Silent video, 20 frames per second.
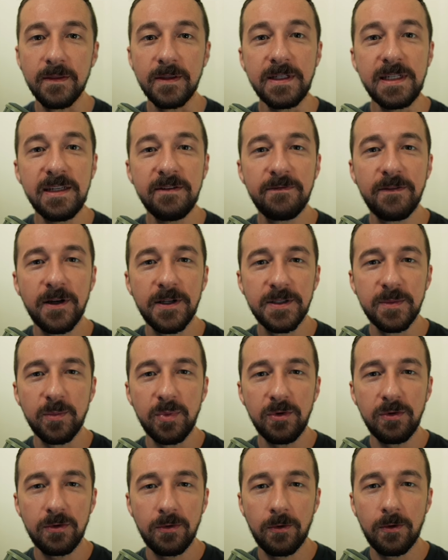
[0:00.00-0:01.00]
The default
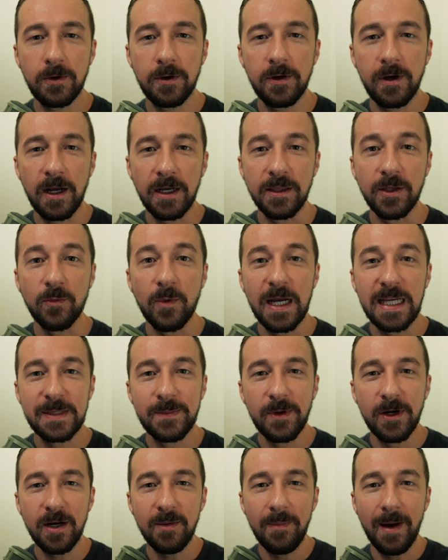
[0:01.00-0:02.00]
boot order on the
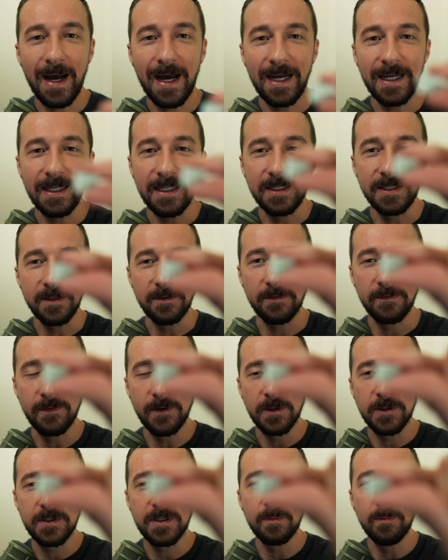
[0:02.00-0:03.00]
Raspberry Pi is to
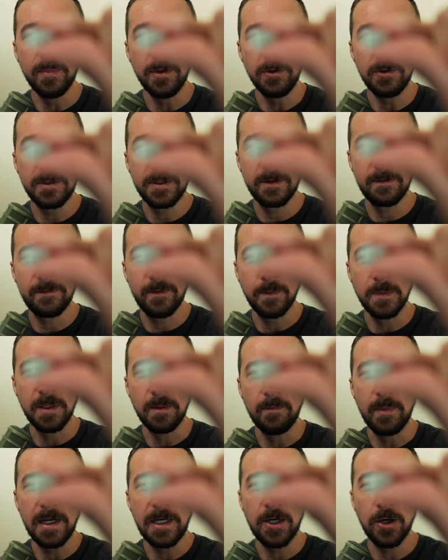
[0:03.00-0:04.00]
first boot from the
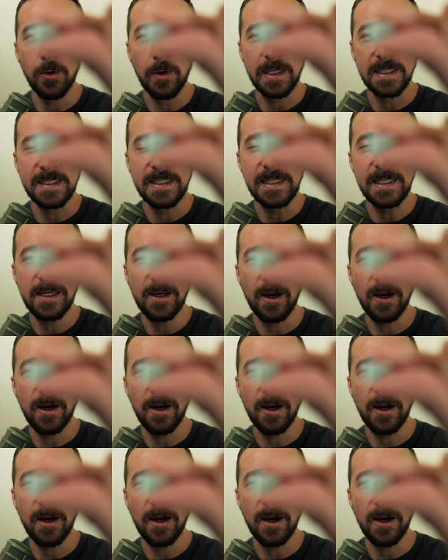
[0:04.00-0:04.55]
microSD